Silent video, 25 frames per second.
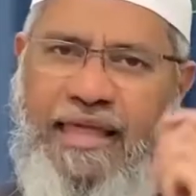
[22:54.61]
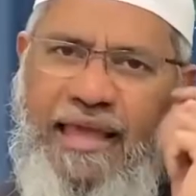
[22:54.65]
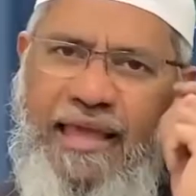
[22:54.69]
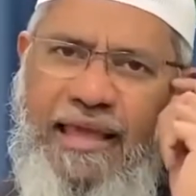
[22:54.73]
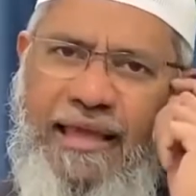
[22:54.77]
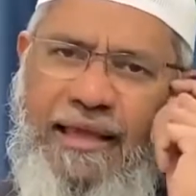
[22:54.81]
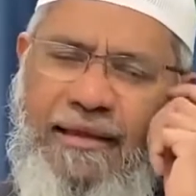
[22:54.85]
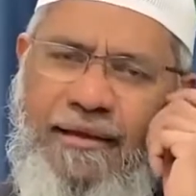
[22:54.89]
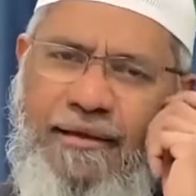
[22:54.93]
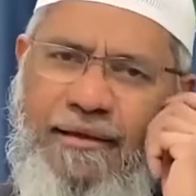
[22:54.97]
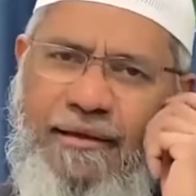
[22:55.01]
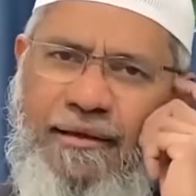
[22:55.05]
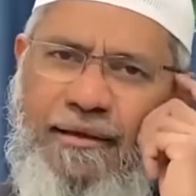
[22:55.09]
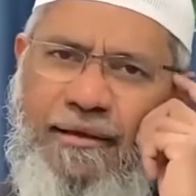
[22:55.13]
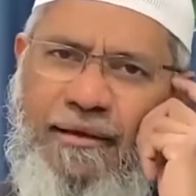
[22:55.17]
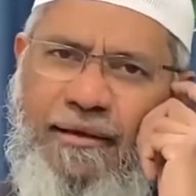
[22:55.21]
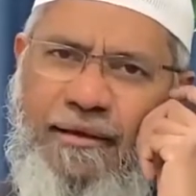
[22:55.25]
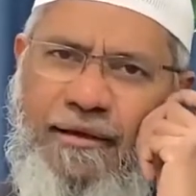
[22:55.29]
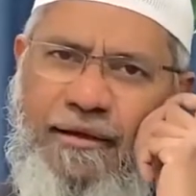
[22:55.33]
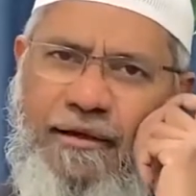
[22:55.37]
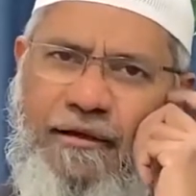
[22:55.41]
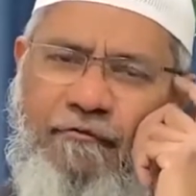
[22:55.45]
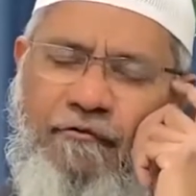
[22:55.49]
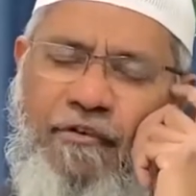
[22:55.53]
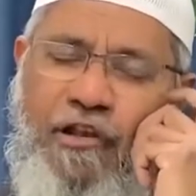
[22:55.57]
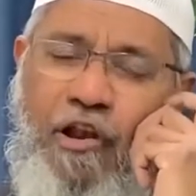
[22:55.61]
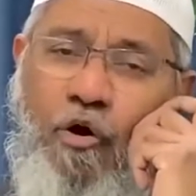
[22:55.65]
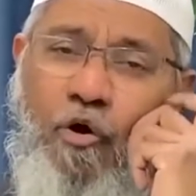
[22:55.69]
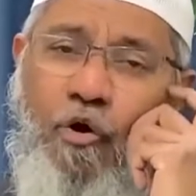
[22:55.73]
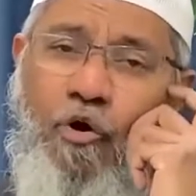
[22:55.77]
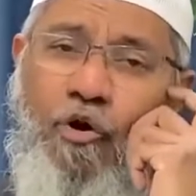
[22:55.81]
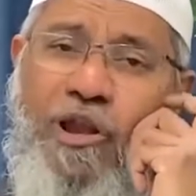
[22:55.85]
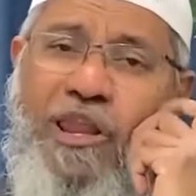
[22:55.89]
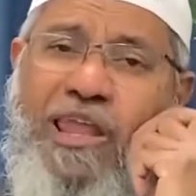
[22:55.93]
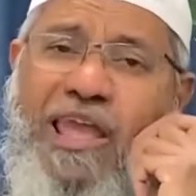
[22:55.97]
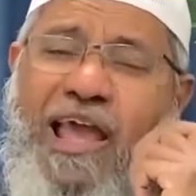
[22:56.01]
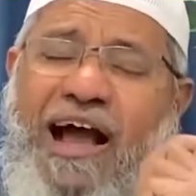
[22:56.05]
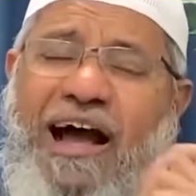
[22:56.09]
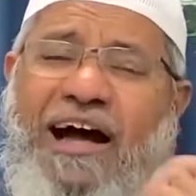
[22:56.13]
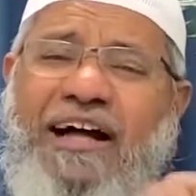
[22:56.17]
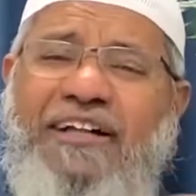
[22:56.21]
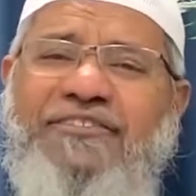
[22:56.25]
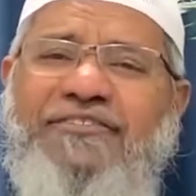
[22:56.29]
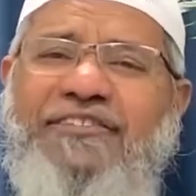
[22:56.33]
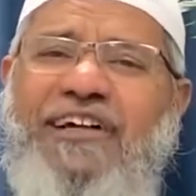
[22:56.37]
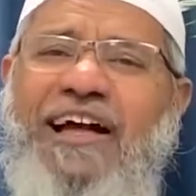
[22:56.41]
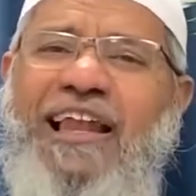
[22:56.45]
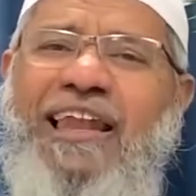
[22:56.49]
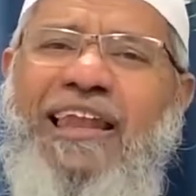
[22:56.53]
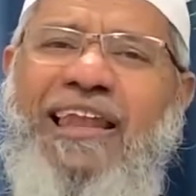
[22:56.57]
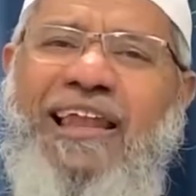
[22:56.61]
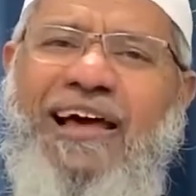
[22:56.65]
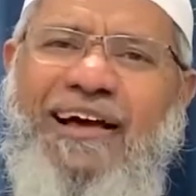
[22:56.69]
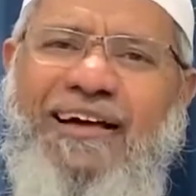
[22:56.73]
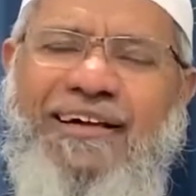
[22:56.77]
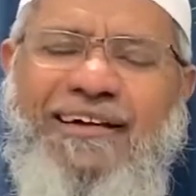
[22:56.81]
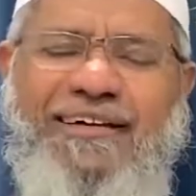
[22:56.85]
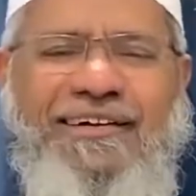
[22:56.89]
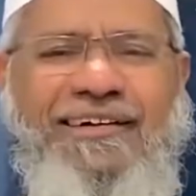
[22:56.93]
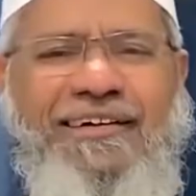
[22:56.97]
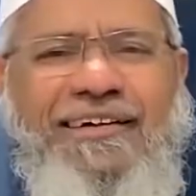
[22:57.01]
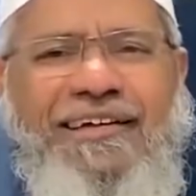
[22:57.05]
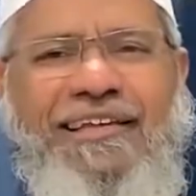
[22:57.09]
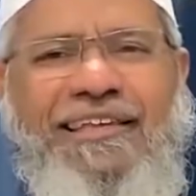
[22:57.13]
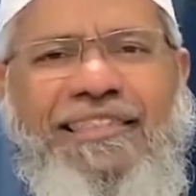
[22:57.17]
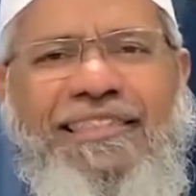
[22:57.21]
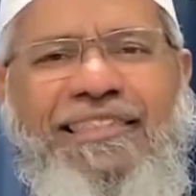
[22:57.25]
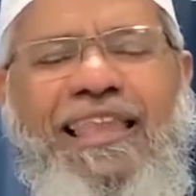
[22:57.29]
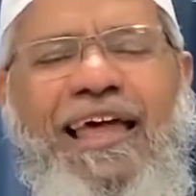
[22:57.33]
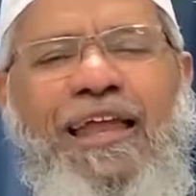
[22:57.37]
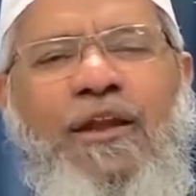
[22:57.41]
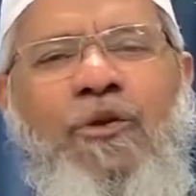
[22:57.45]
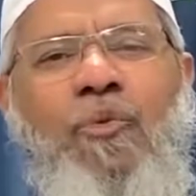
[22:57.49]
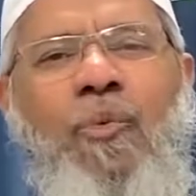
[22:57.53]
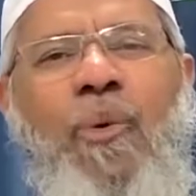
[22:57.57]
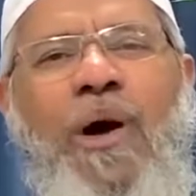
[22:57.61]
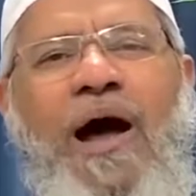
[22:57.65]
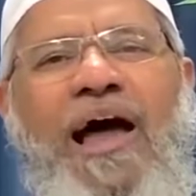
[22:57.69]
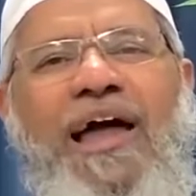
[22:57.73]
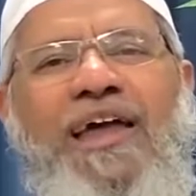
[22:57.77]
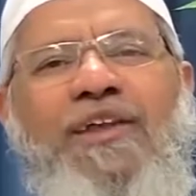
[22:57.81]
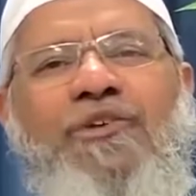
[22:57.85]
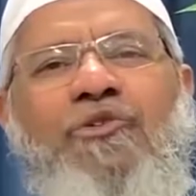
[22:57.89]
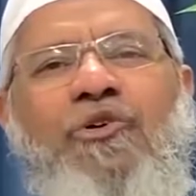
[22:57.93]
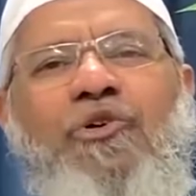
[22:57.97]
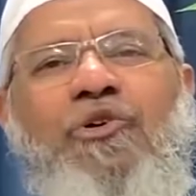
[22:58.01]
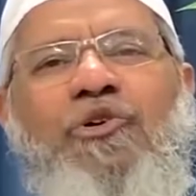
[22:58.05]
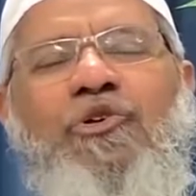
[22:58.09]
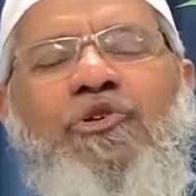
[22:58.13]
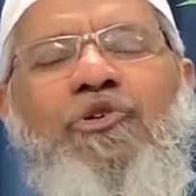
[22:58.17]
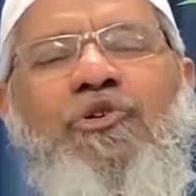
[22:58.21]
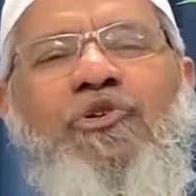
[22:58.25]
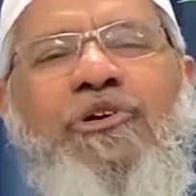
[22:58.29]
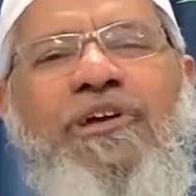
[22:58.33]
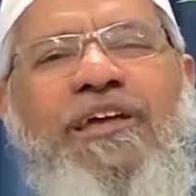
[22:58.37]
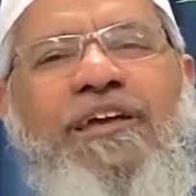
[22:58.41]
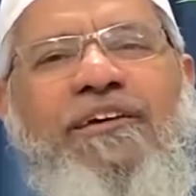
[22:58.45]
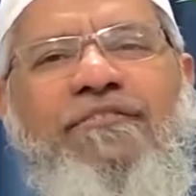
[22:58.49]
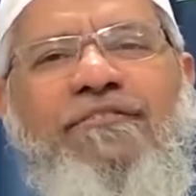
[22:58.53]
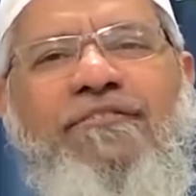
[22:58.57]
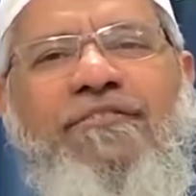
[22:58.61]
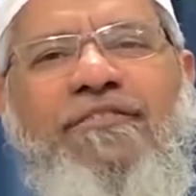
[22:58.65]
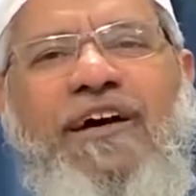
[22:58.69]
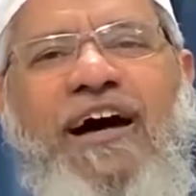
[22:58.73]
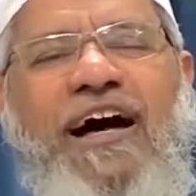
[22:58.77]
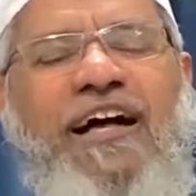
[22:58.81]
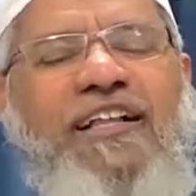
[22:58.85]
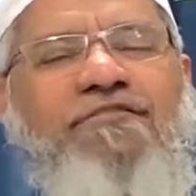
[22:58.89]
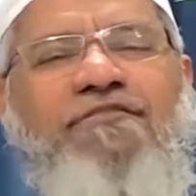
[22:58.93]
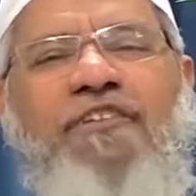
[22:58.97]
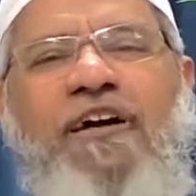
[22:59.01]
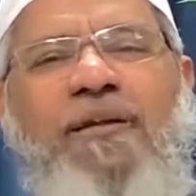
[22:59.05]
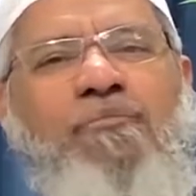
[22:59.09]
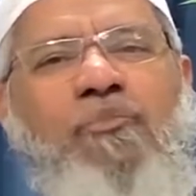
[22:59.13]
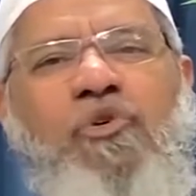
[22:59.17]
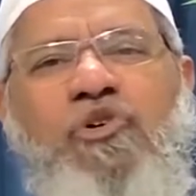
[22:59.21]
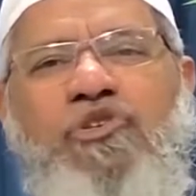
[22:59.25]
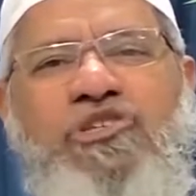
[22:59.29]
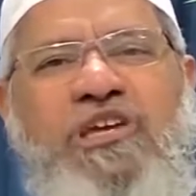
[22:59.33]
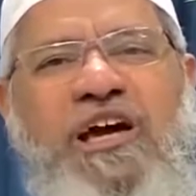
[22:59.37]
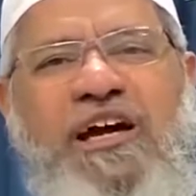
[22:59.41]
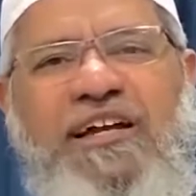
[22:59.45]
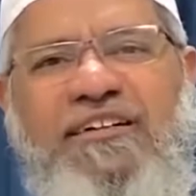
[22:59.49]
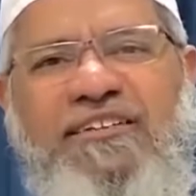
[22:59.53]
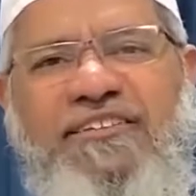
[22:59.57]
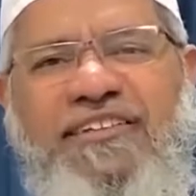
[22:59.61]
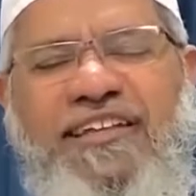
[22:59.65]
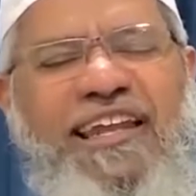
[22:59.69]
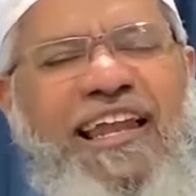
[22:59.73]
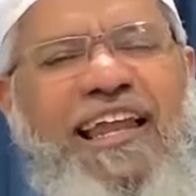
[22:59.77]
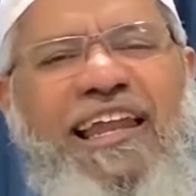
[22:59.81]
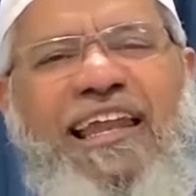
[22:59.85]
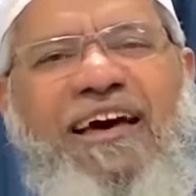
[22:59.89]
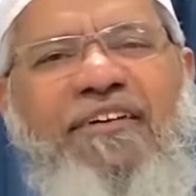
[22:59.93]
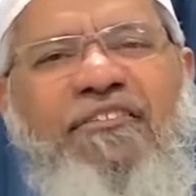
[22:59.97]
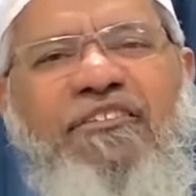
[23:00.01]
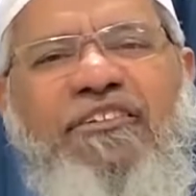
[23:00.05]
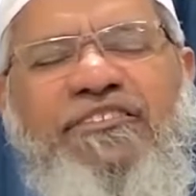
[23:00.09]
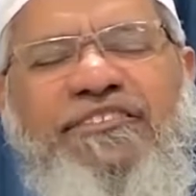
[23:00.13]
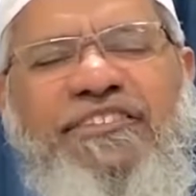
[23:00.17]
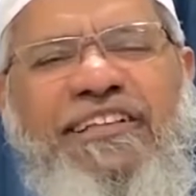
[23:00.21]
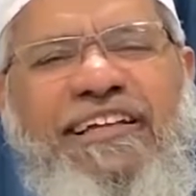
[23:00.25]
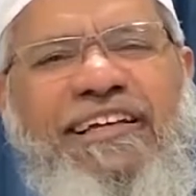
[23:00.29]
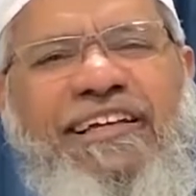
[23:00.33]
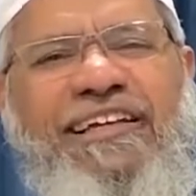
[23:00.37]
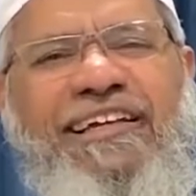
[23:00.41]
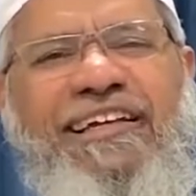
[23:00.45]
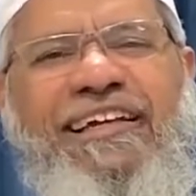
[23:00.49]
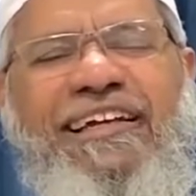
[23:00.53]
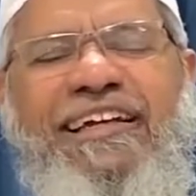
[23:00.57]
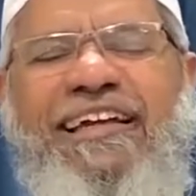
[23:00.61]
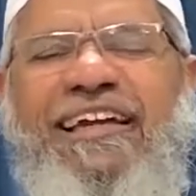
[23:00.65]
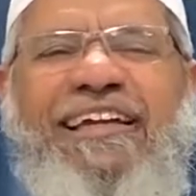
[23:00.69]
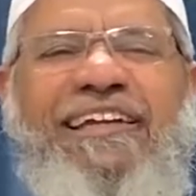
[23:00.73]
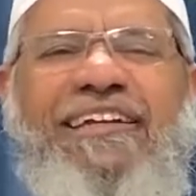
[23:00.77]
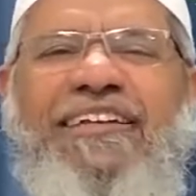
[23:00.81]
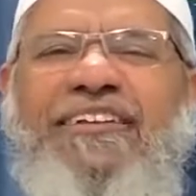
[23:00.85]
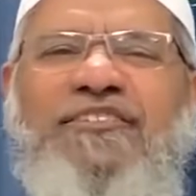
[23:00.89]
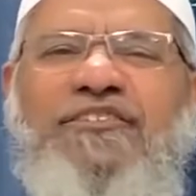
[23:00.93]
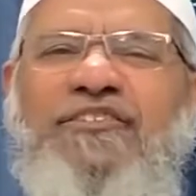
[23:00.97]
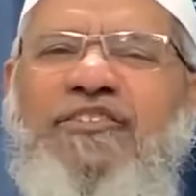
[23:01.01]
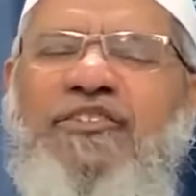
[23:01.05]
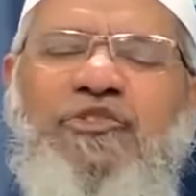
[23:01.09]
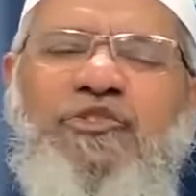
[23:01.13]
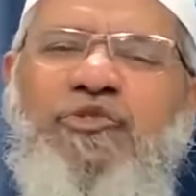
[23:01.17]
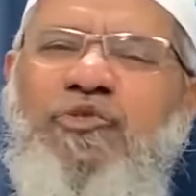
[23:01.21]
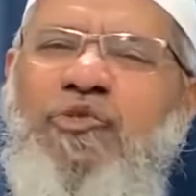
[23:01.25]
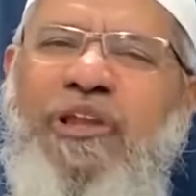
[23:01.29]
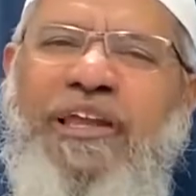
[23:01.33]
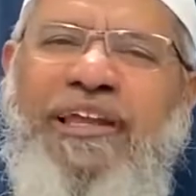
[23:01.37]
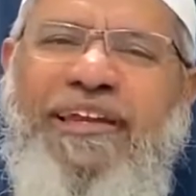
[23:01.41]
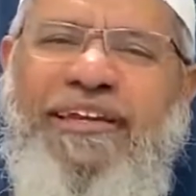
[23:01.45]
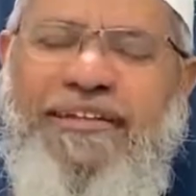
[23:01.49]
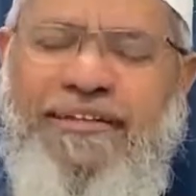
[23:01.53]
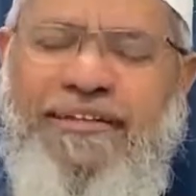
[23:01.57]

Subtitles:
They will only ask Allah that why don't you give us one more chance? And Allah will say it is too